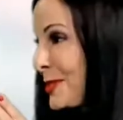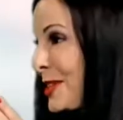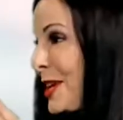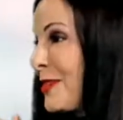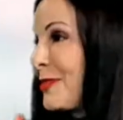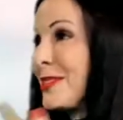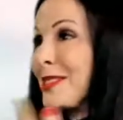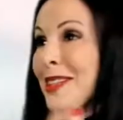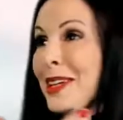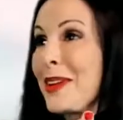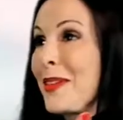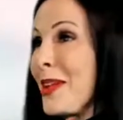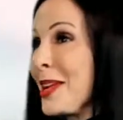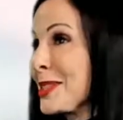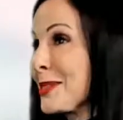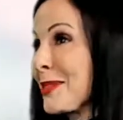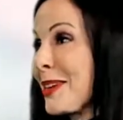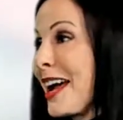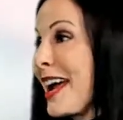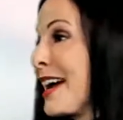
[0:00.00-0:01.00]
office, I know
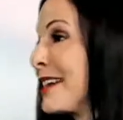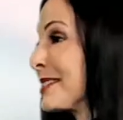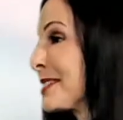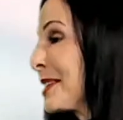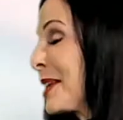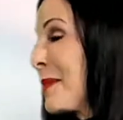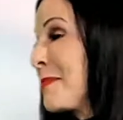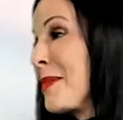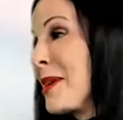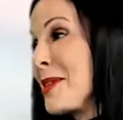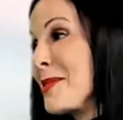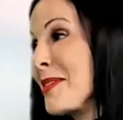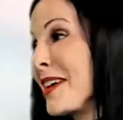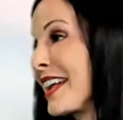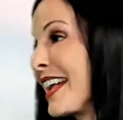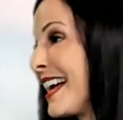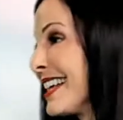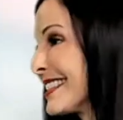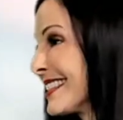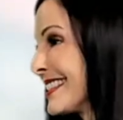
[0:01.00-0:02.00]
that's what I ask, and I bet you
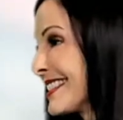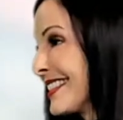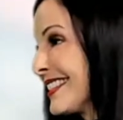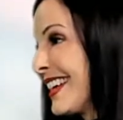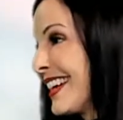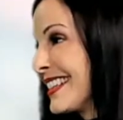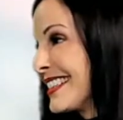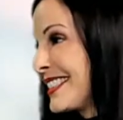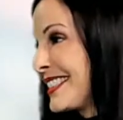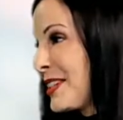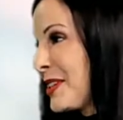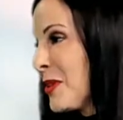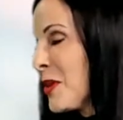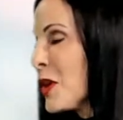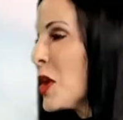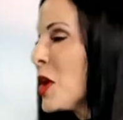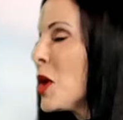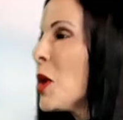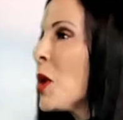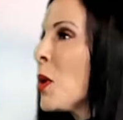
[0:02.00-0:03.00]
get asked this a lot too.
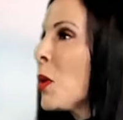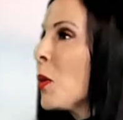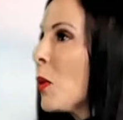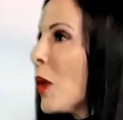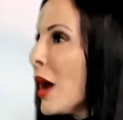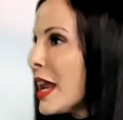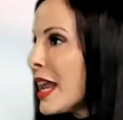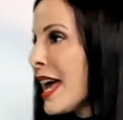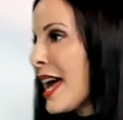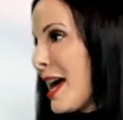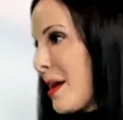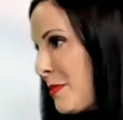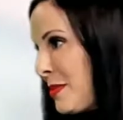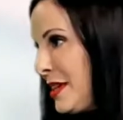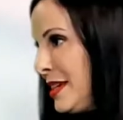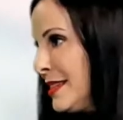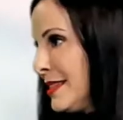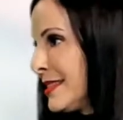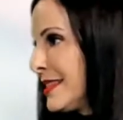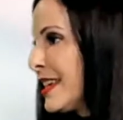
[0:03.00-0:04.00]
What
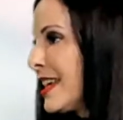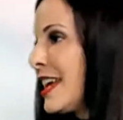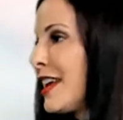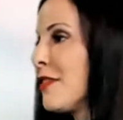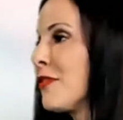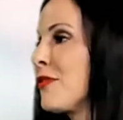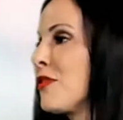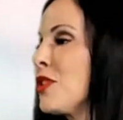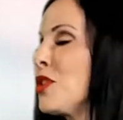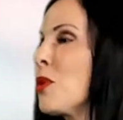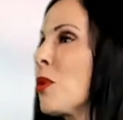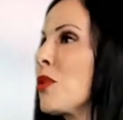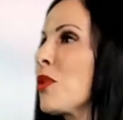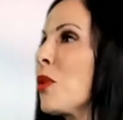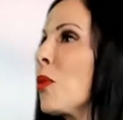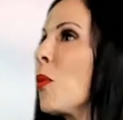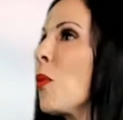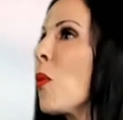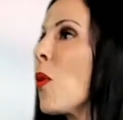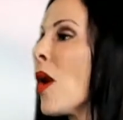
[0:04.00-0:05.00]
happens if you're the
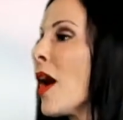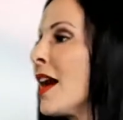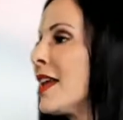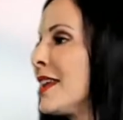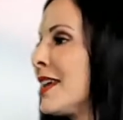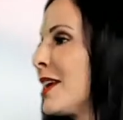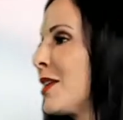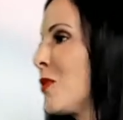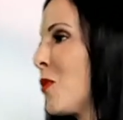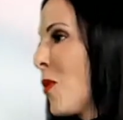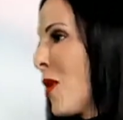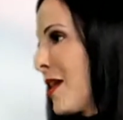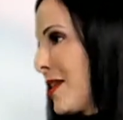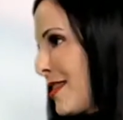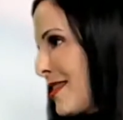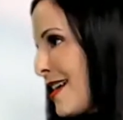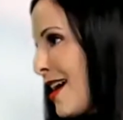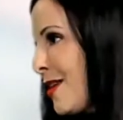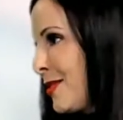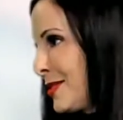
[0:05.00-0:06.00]
1 in
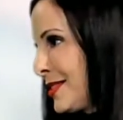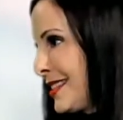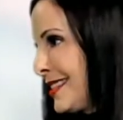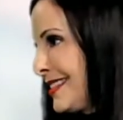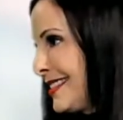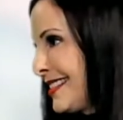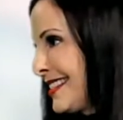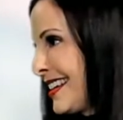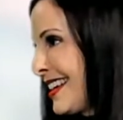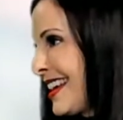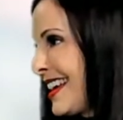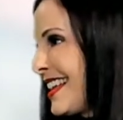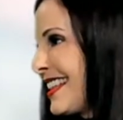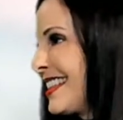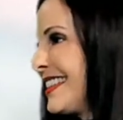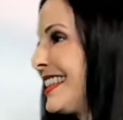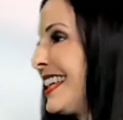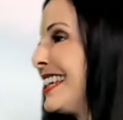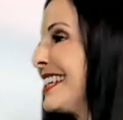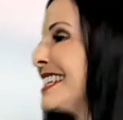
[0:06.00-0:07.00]
1,000
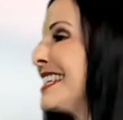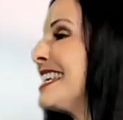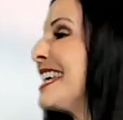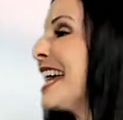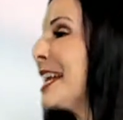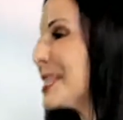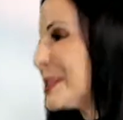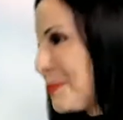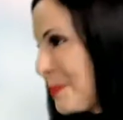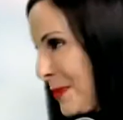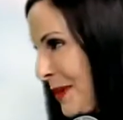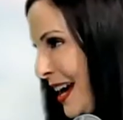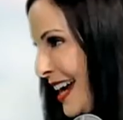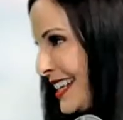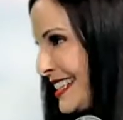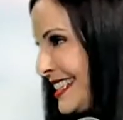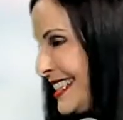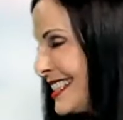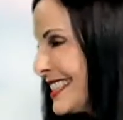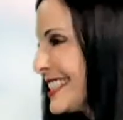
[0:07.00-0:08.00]
that gets
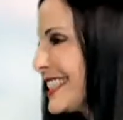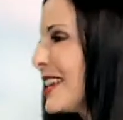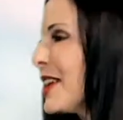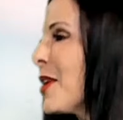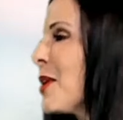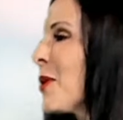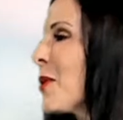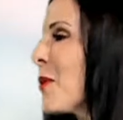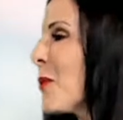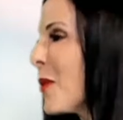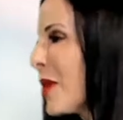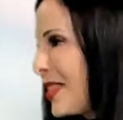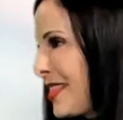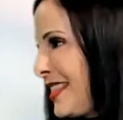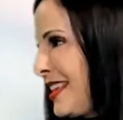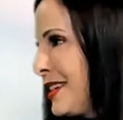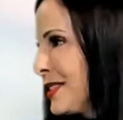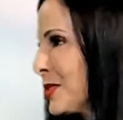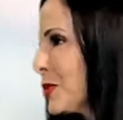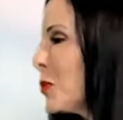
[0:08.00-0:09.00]
pregnant with
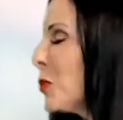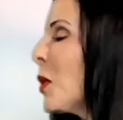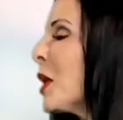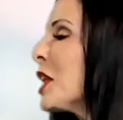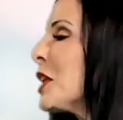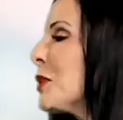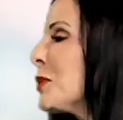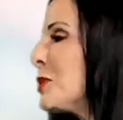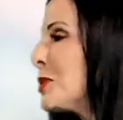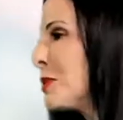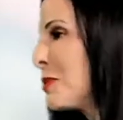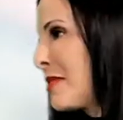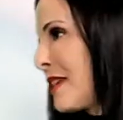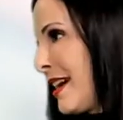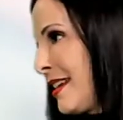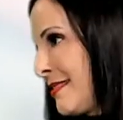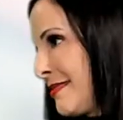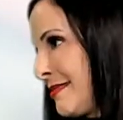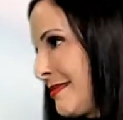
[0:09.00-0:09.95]
this? What do you do then?